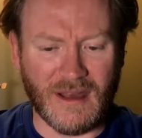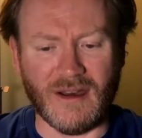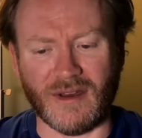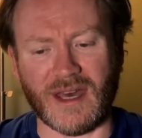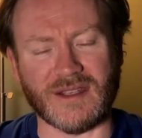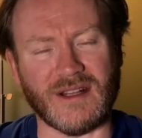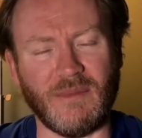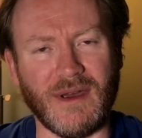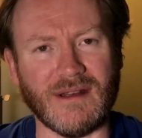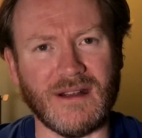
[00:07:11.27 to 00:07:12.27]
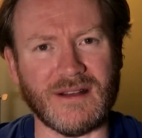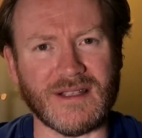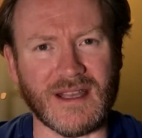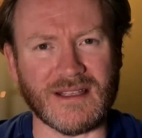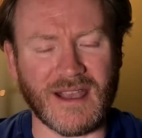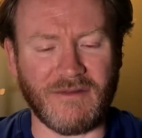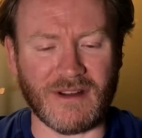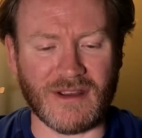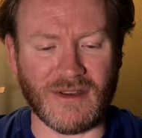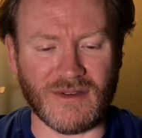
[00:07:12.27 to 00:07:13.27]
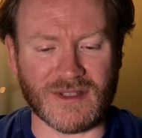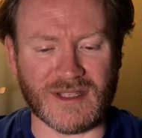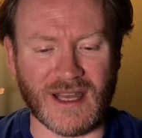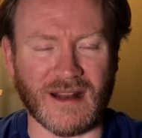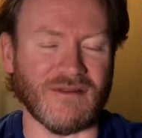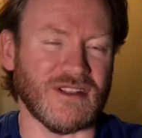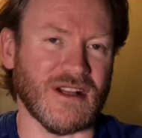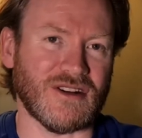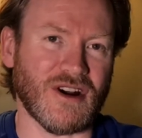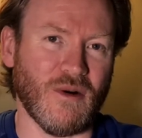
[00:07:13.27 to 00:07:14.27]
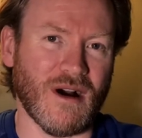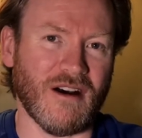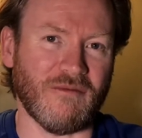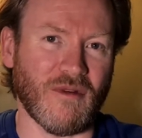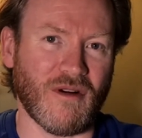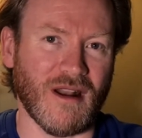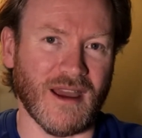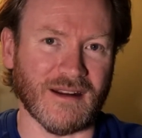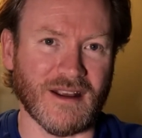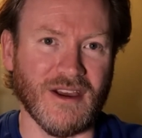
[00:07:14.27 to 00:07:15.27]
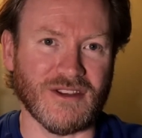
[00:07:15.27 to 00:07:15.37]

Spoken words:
Okay, so the point here they're saying safer to use is that obviously they throw off more light.